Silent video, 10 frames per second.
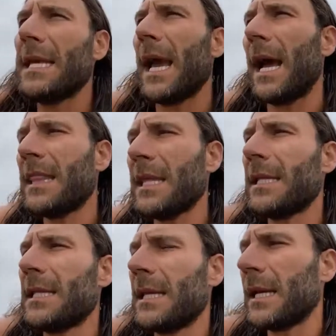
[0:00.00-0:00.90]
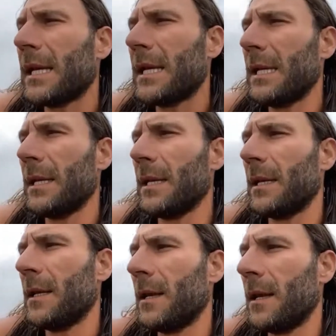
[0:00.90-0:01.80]
that
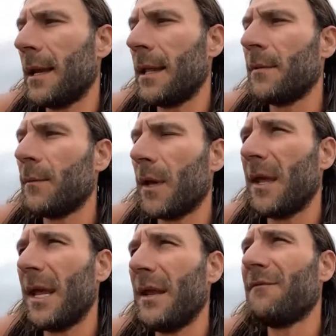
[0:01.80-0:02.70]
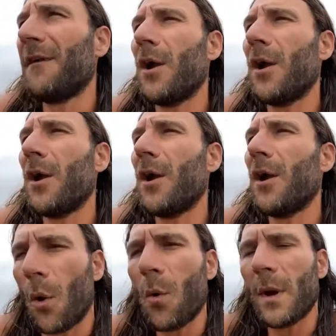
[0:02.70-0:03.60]
environment
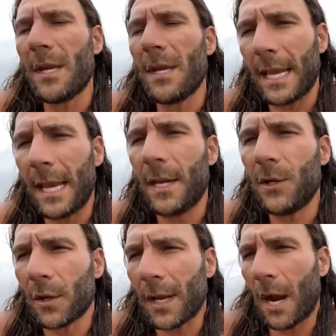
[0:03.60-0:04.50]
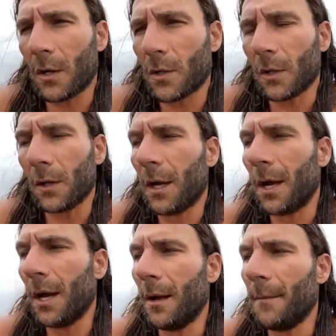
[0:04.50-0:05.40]
can always aid your character,
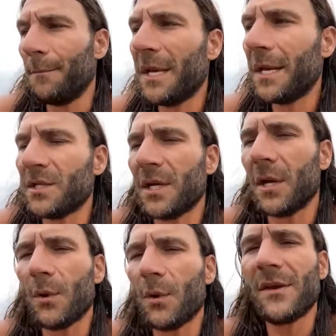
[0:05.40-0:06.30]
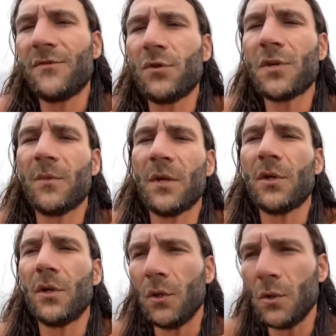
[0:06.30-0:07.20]
because it always gives you something
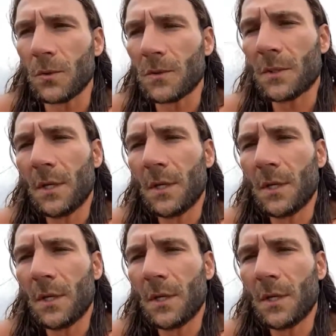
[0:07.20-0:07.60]
to use,